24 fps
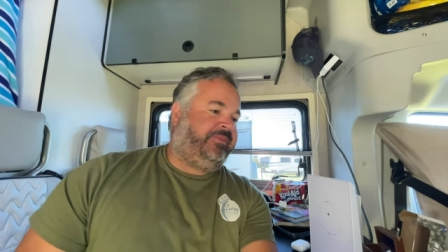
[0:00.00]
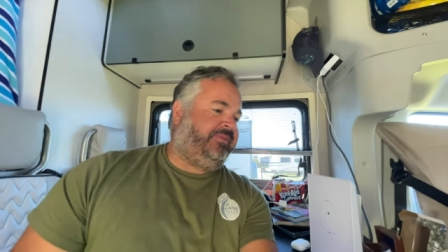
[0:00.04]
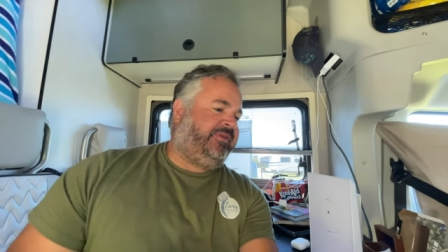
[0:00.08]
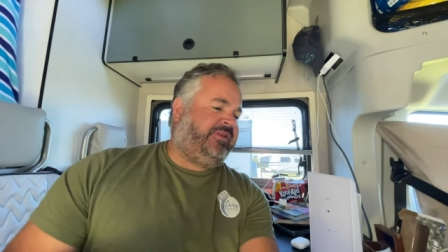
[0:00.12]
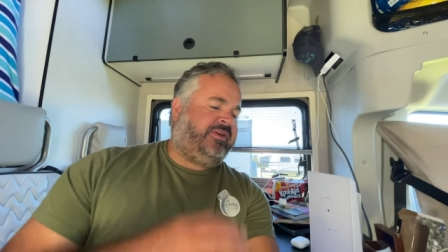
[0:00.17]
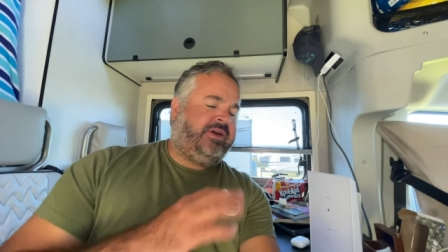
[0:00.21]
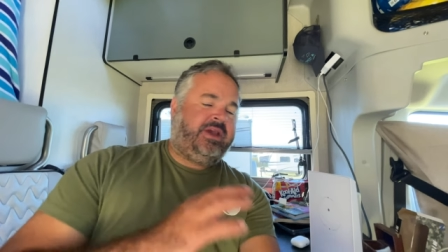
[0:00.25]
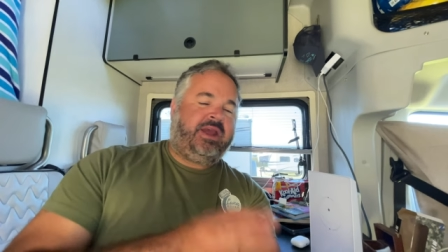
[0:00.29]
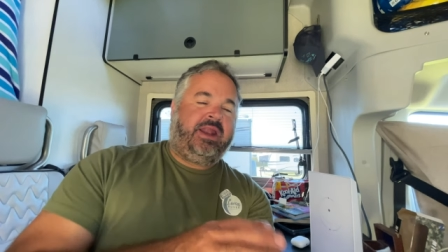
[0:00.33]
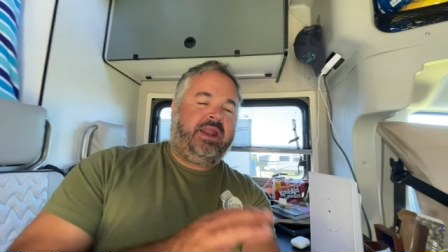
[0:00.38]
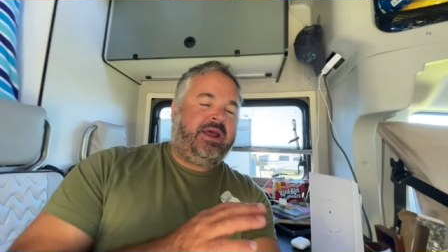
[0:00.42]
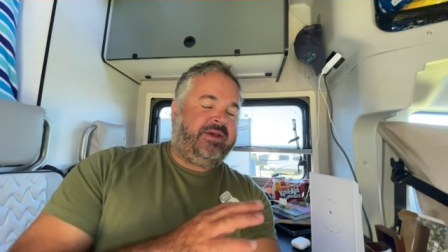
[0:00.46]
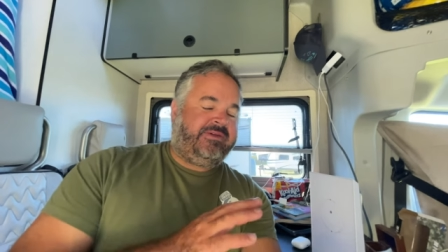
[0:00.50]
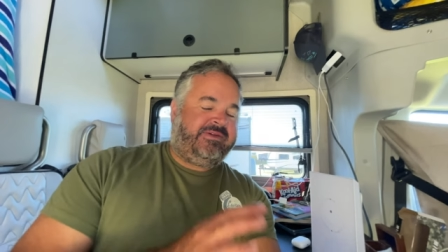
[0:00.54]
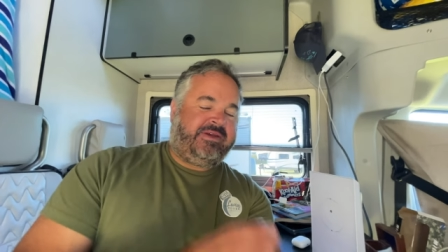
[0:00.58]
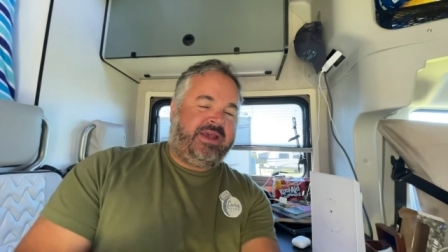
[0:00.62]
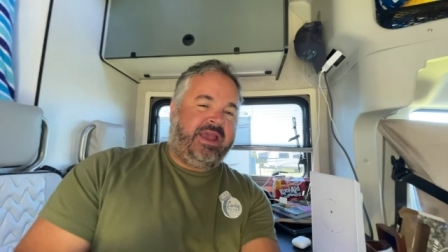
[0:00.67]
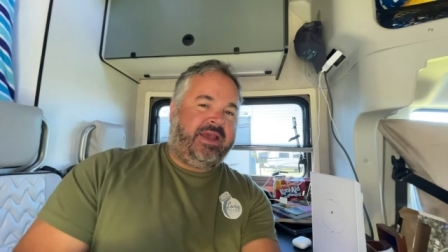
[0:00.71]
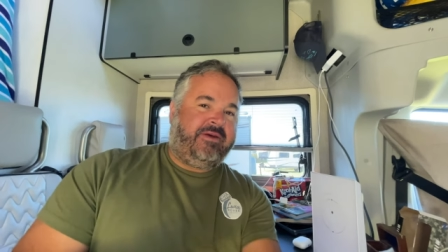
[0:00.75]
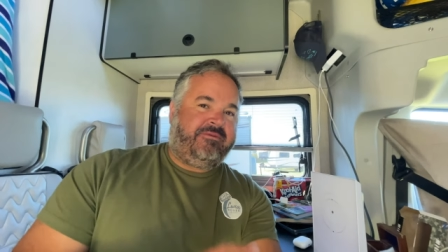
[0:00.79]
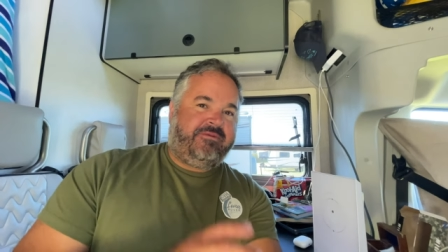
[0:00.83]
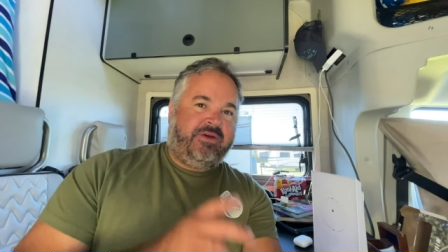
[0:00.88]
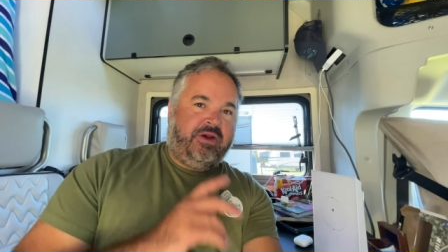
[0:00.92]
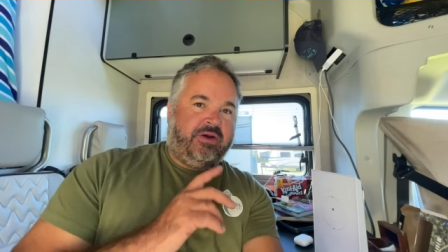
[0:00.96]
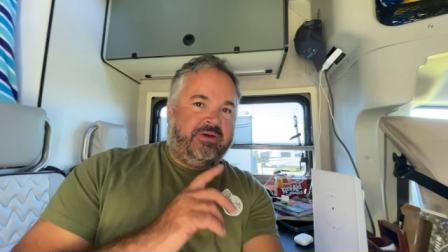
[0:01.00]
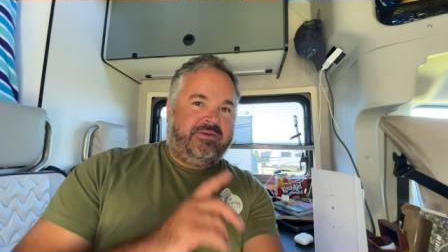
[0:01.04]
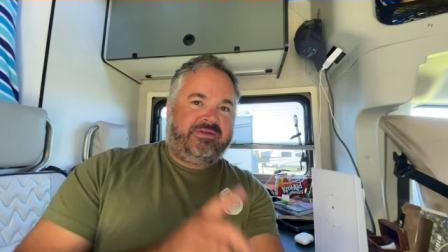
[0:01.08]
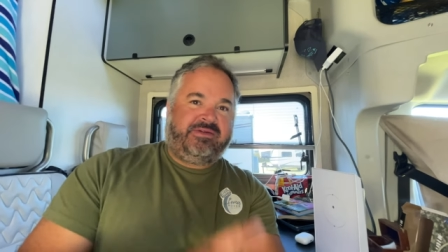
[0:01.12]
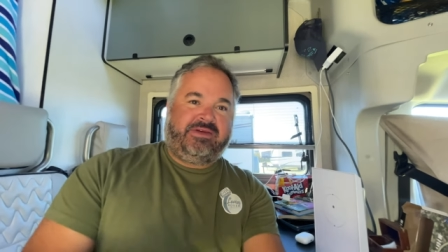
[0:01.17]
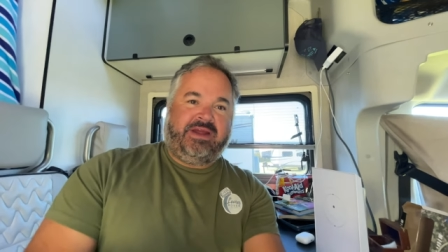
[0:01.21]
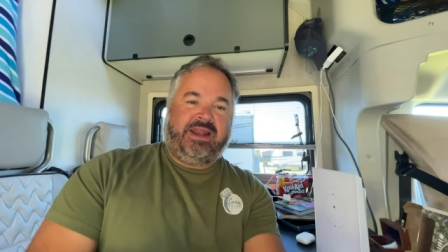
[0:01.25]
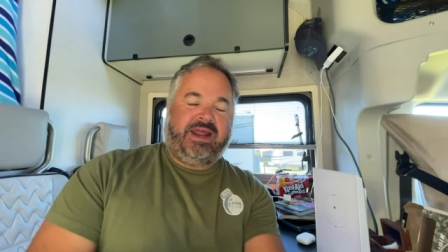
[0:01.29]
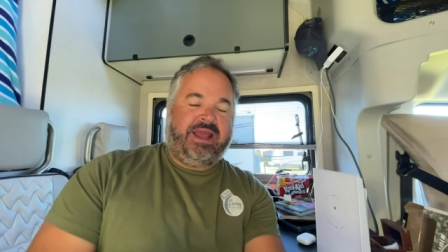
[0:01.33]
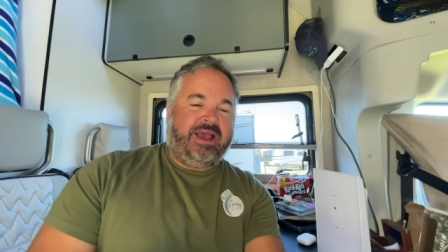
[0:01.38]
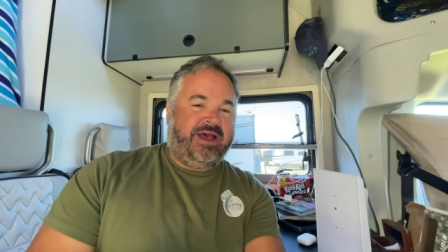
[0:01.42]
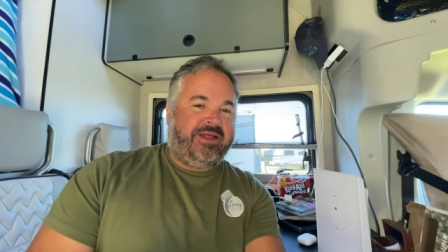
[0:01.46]
So again, I say if you're
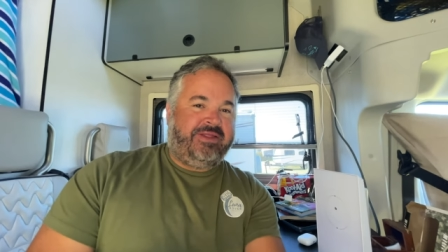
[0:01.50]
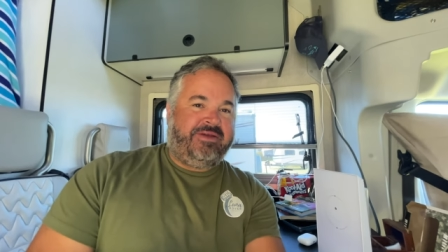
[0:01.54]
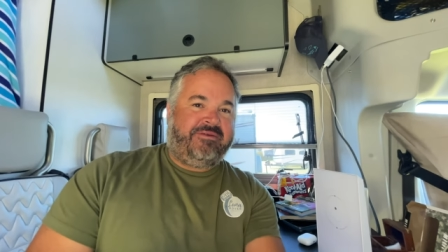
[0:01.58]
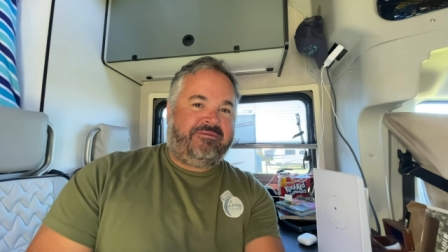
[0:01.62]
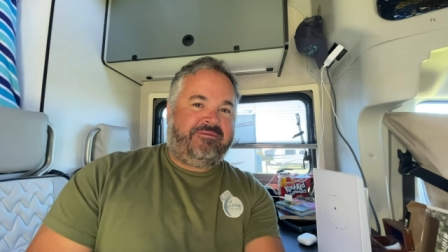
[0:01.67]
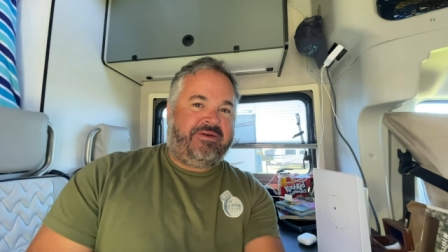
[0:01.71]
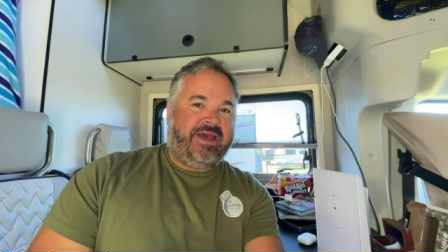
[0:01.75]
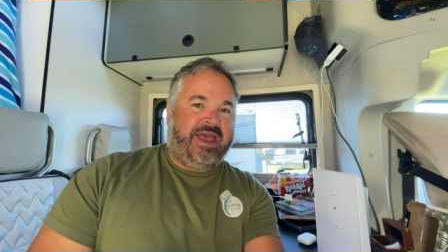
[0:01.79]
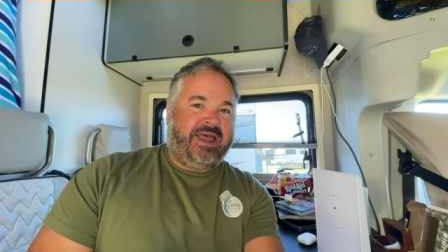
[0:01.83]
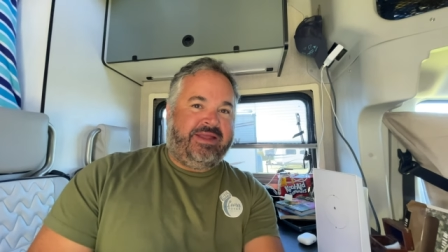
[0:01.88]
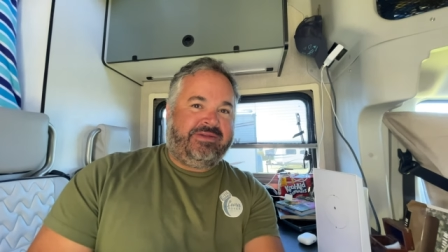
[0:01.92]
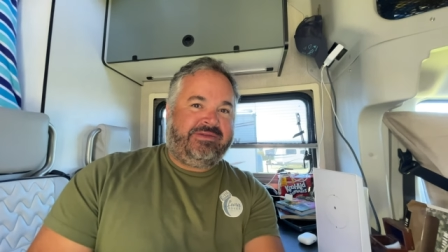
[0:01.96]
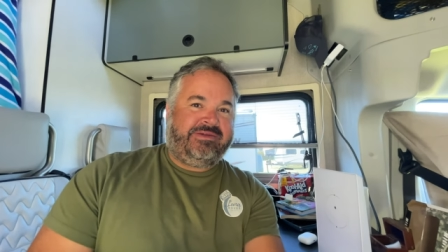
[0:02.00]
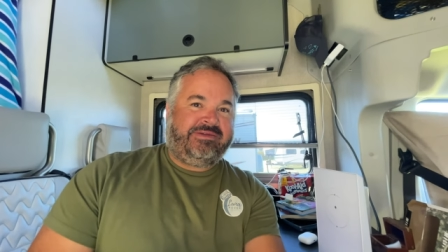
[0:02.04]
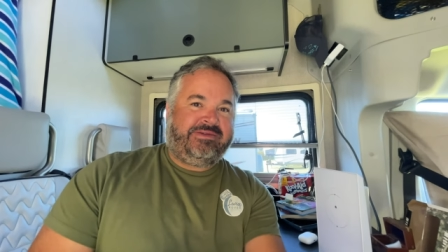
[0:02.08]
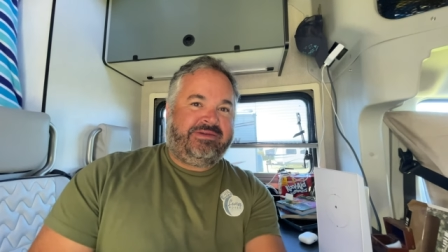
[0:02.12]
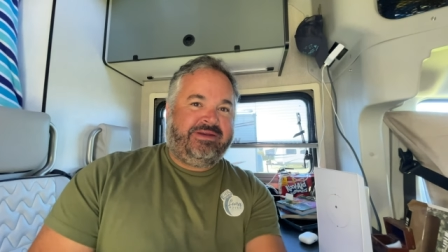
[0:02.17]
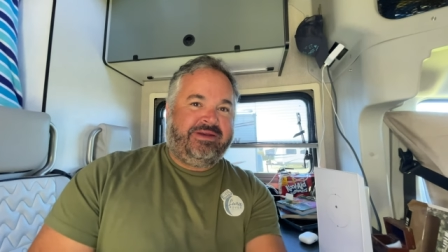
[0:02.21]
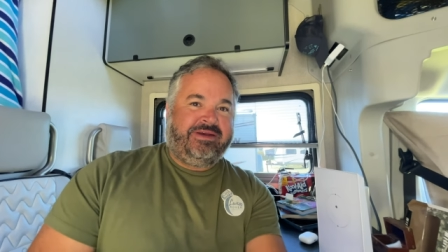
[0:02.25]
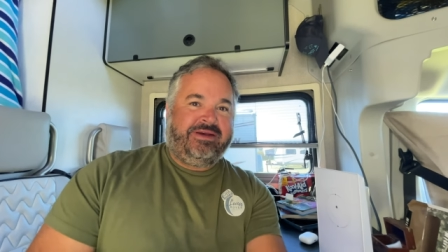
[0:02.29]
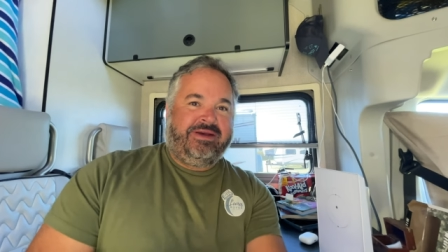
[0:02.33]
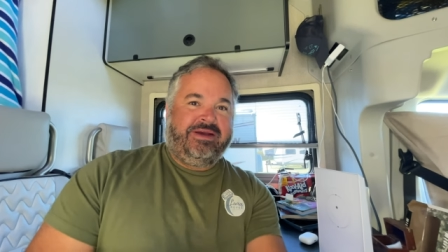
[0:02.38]
sitting on the fence,